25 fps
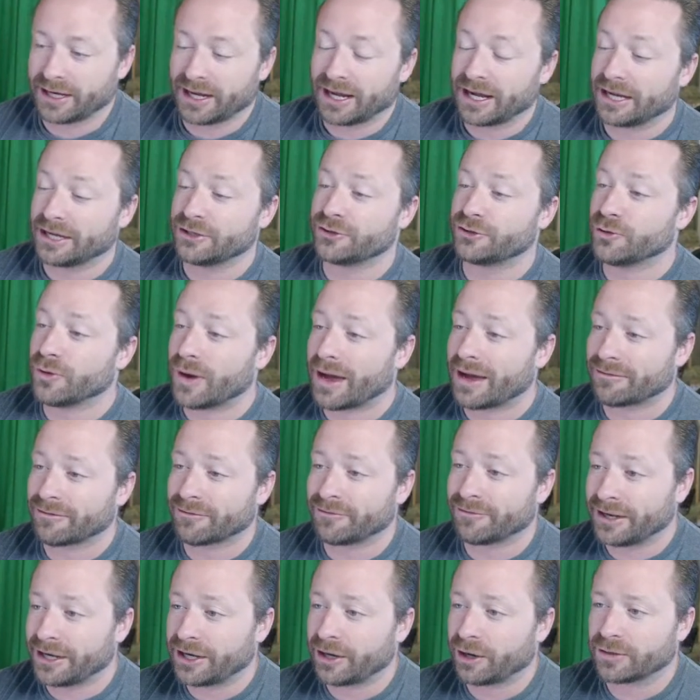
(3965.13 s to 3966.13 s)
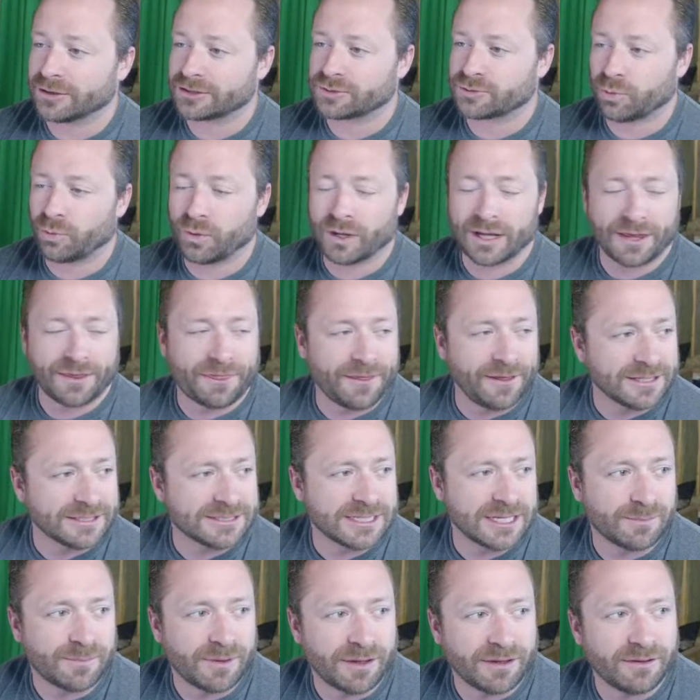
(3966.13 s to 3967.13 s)
it. And I do have a video. I think
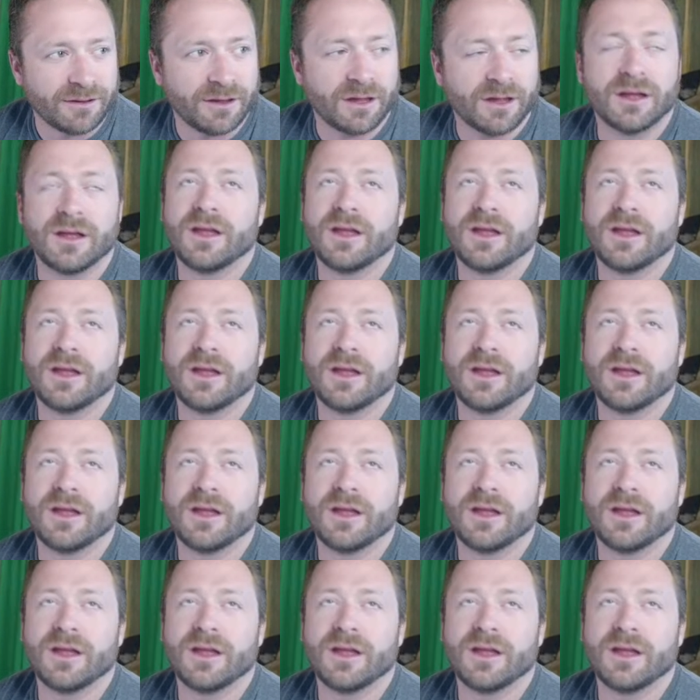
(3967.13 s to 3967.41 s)
it's like my